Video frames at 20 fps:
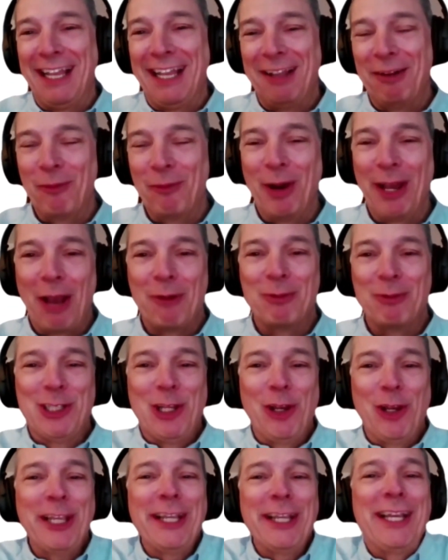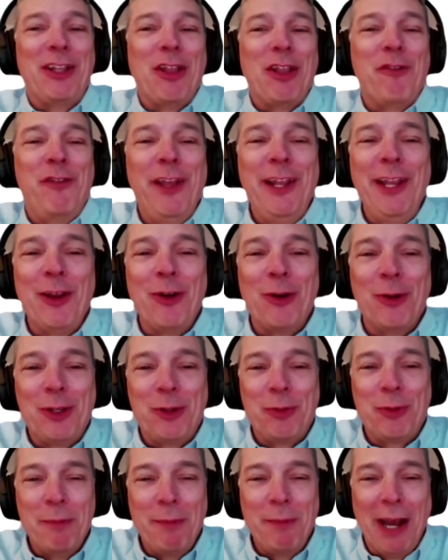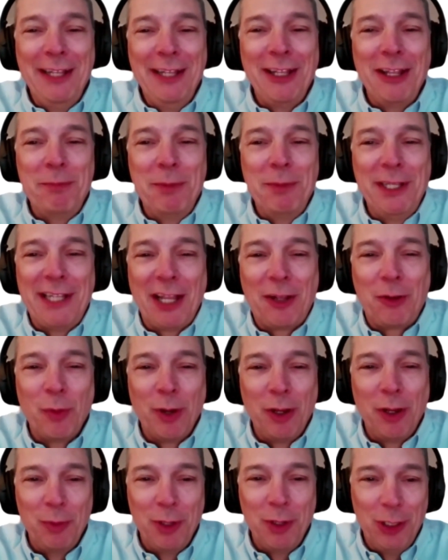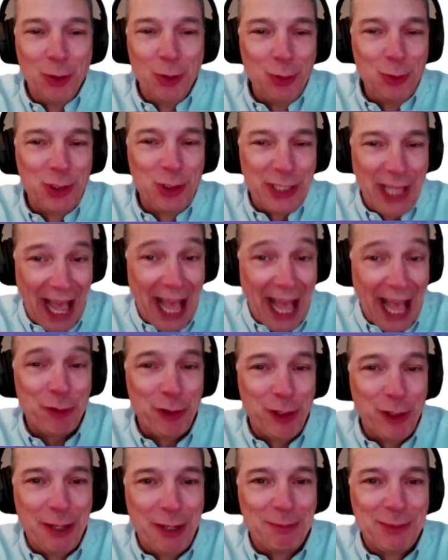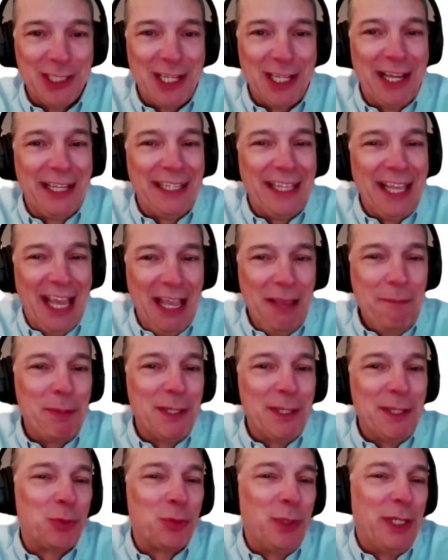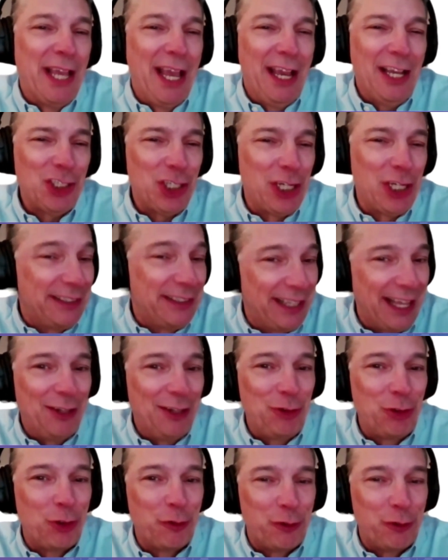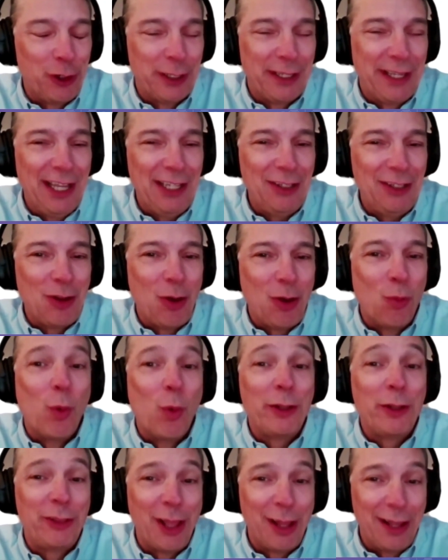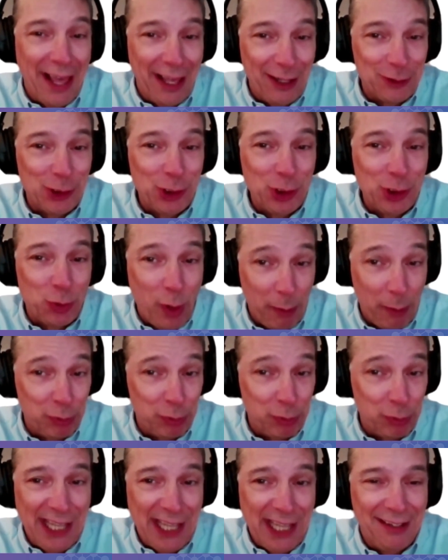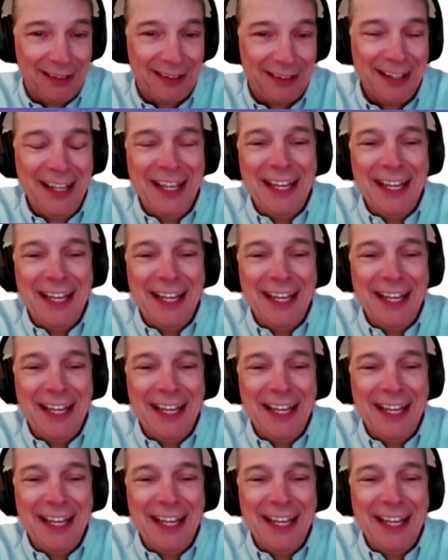when I was looking at the video, it reminded me that when we use acronyms like APPIS, we actually tend to forget what the letters represent.